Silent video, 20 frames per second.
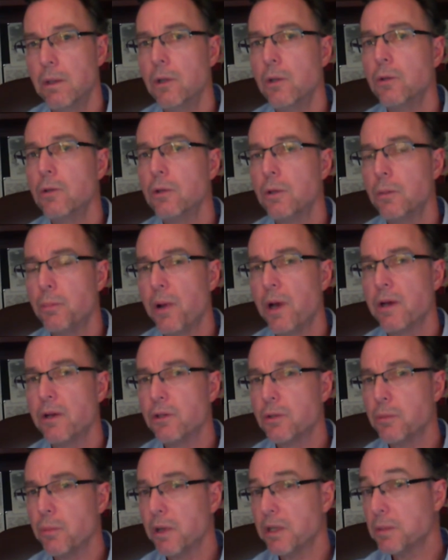to
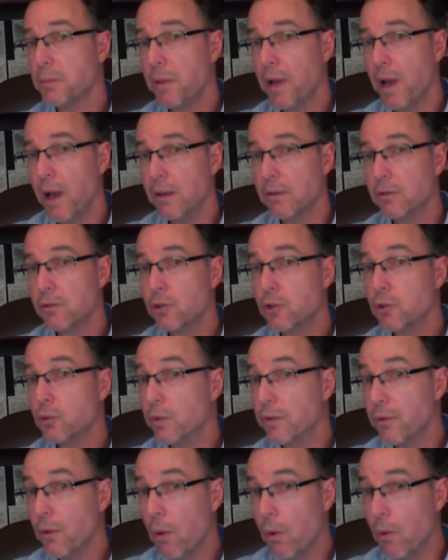punish my spouse, to
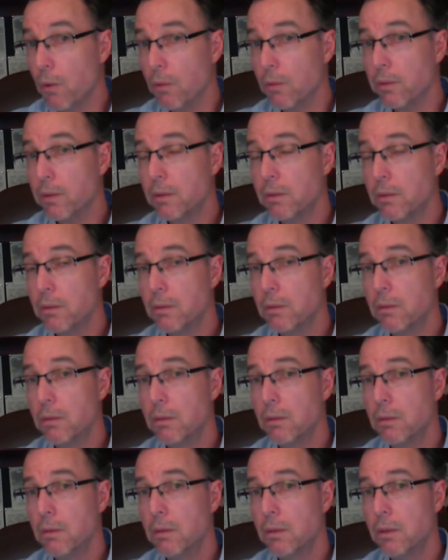withhold.
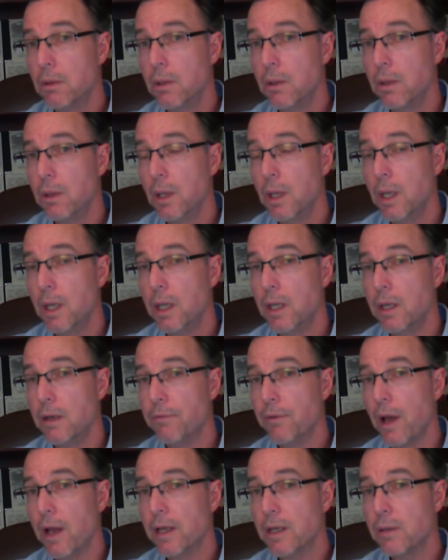
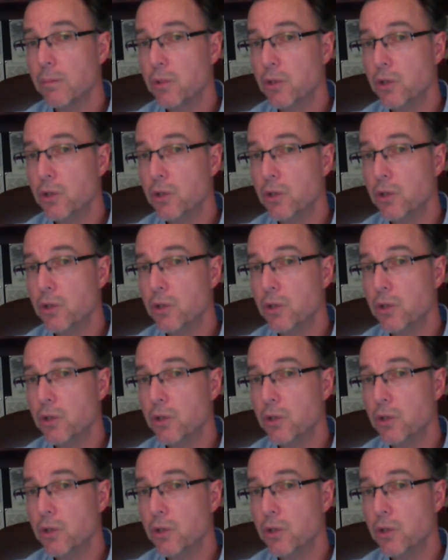If I am